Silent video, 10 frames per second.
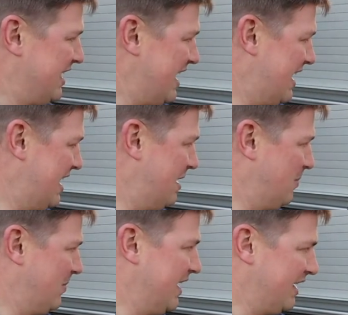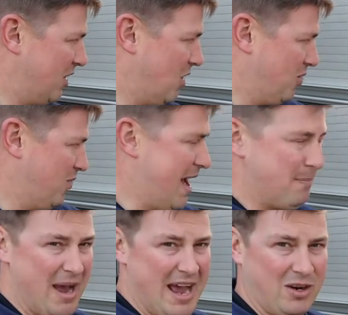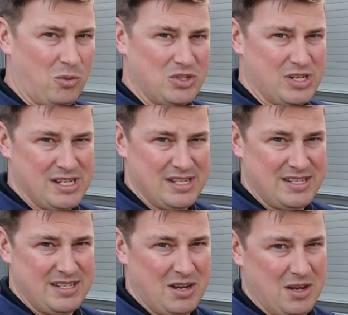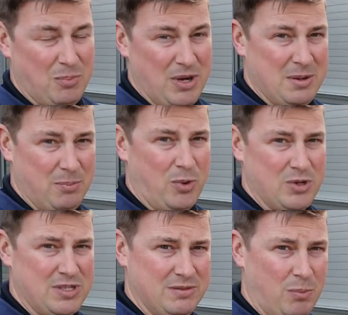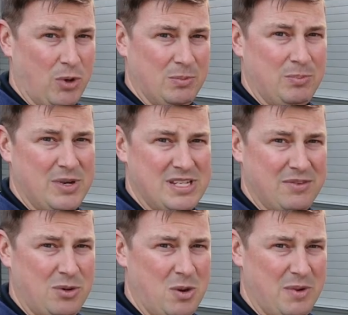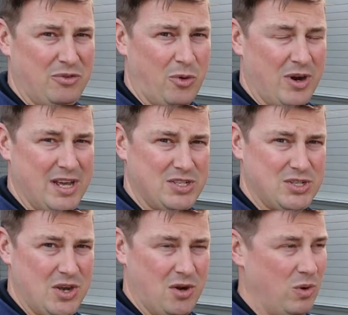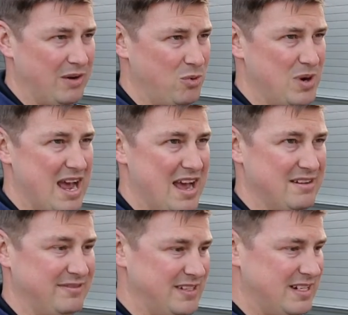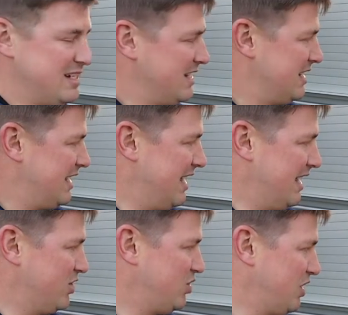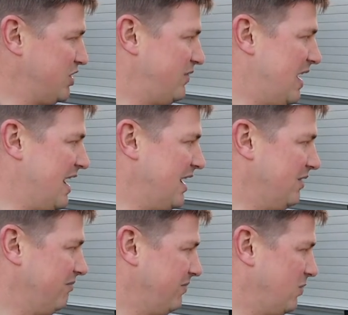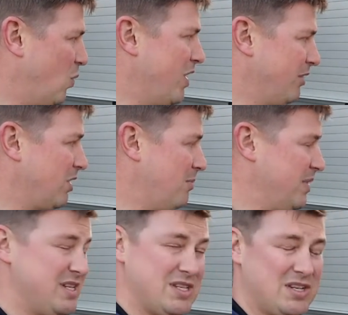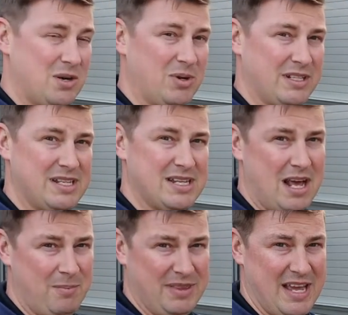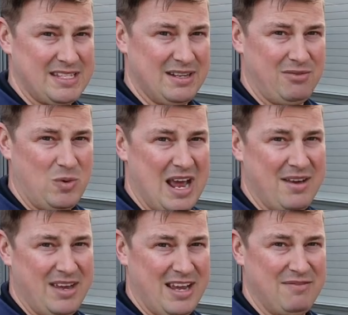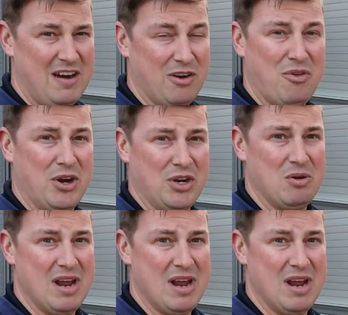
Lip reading: And then our rat pack, which is a pretty important piece of equipment for us. So whenever we have a structure fire, one of our companies is going to bring this up, and that's if we have a firefighter go